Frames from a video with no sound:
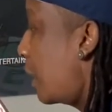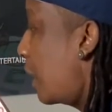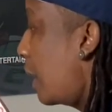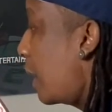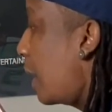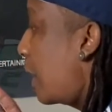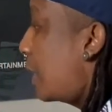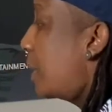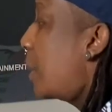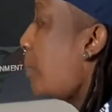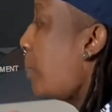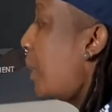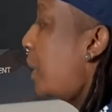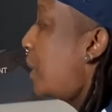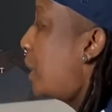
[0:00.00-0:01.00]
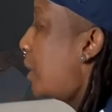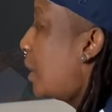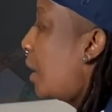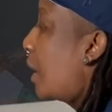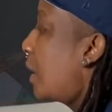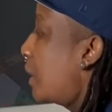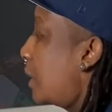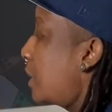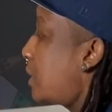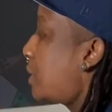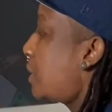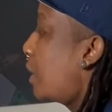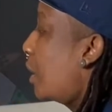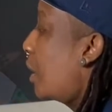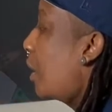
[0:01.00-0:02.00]
Independent artists
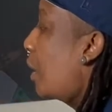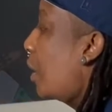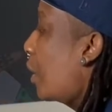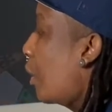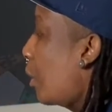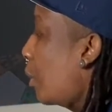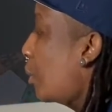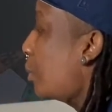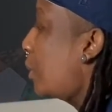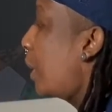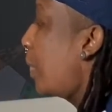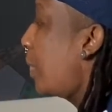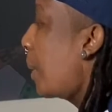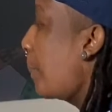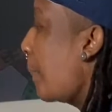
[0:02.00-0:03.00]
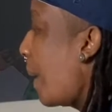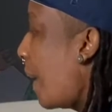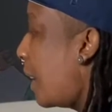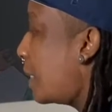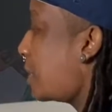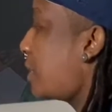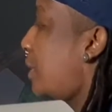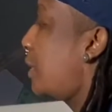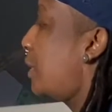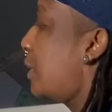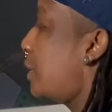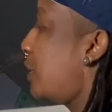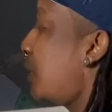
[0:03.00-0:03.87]
own the masters